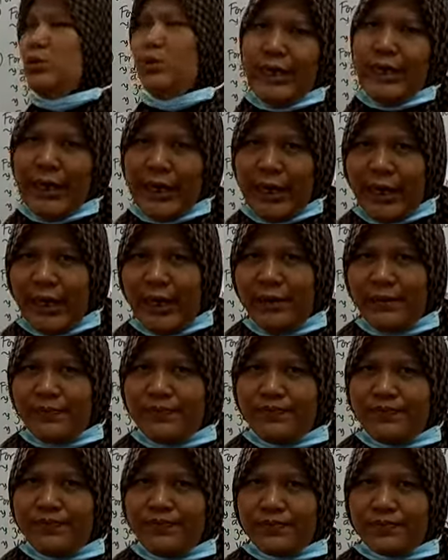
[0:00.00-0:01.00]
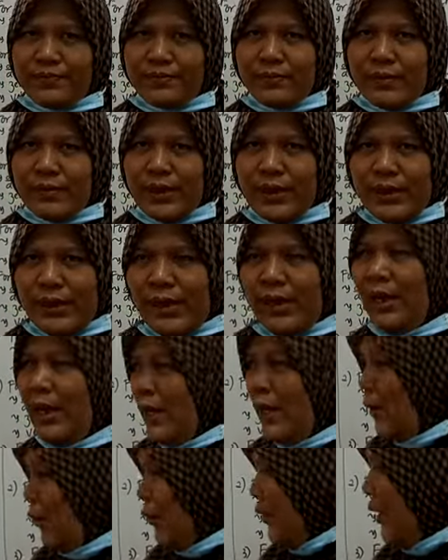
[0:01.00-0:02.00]
a, okay,
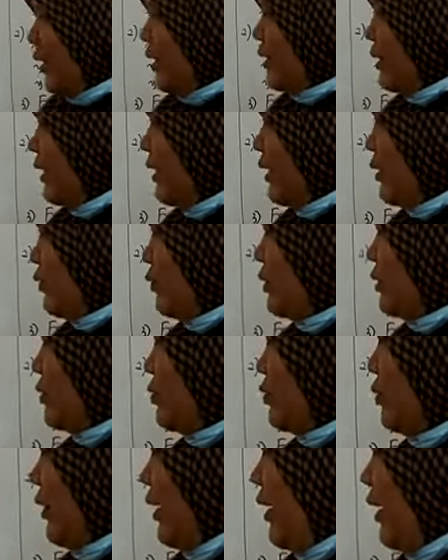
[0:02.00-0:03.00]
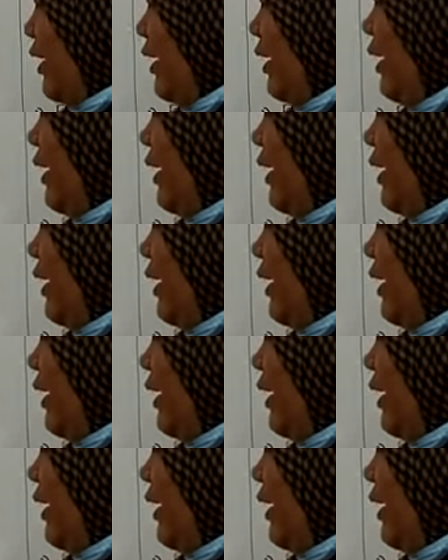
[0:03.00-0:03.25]
when t equals to a,